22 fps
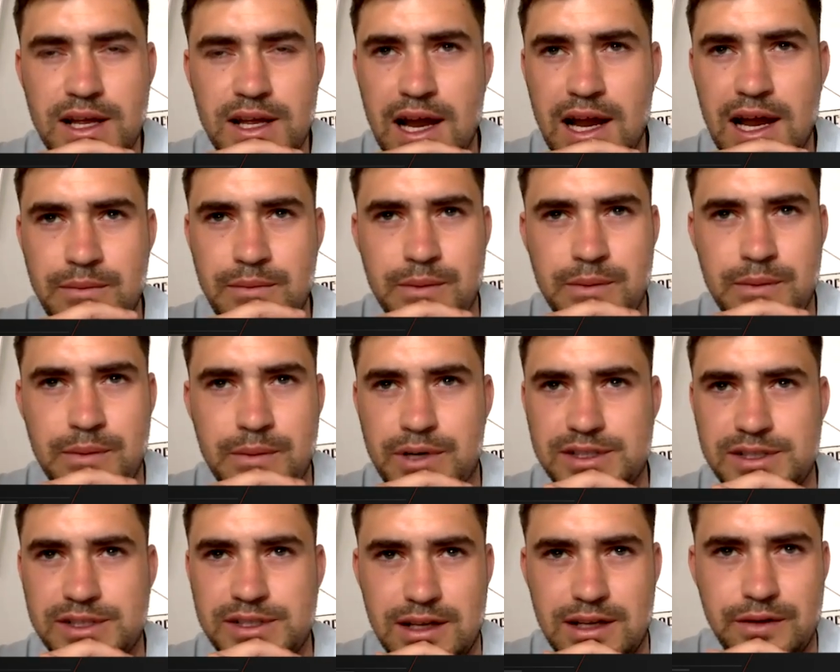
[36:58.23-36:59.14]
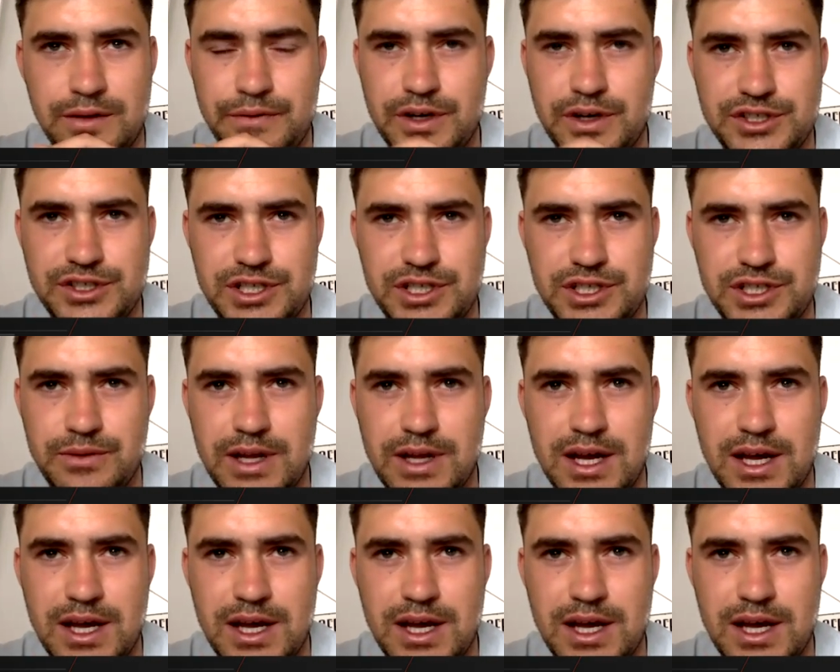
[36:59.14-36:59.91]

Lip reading: can't remember exactly the first year we